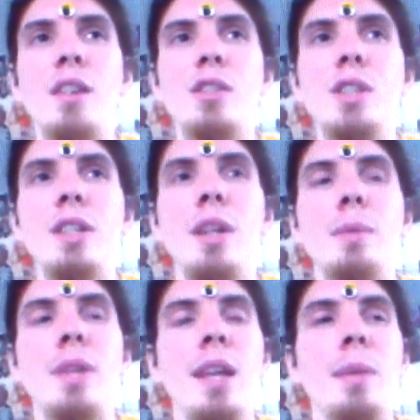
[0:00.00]
she ended
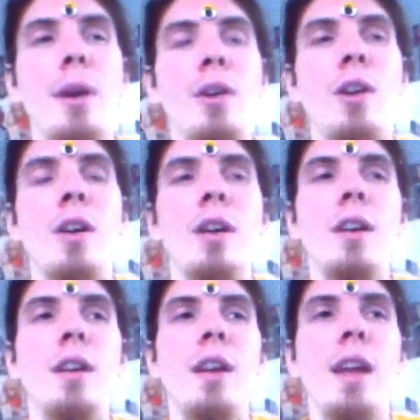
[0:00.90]
up taking my
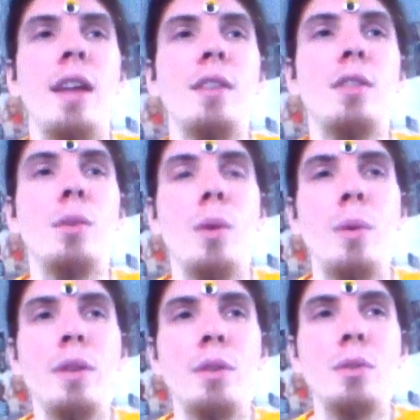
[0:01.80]
car and
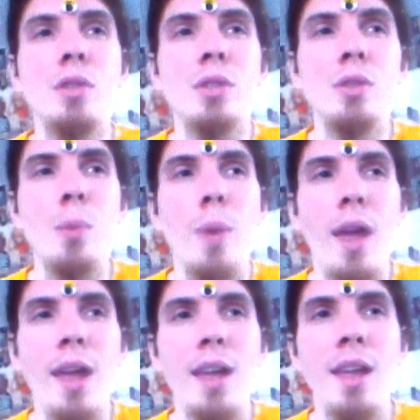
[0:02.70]
throwing those shoes
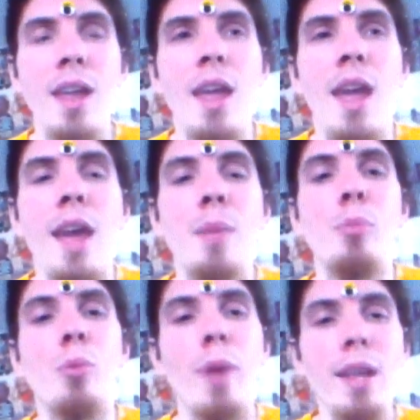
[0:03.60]
away and
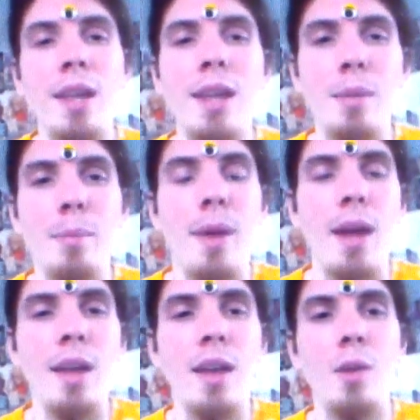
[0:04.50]
breaking
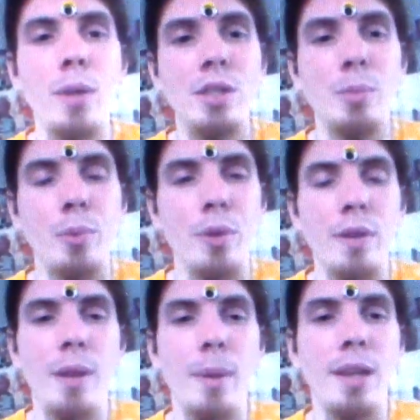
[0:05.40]
my Ouija
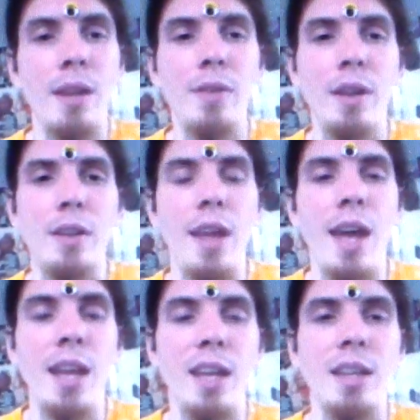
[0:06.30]
board that my dad found in the
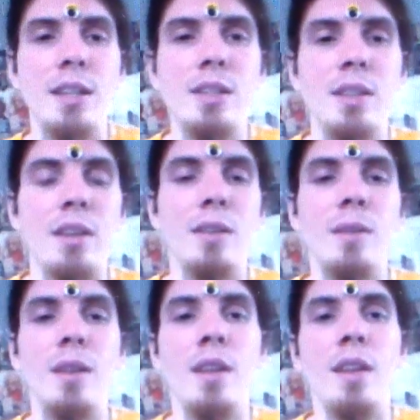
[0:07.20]
attic. So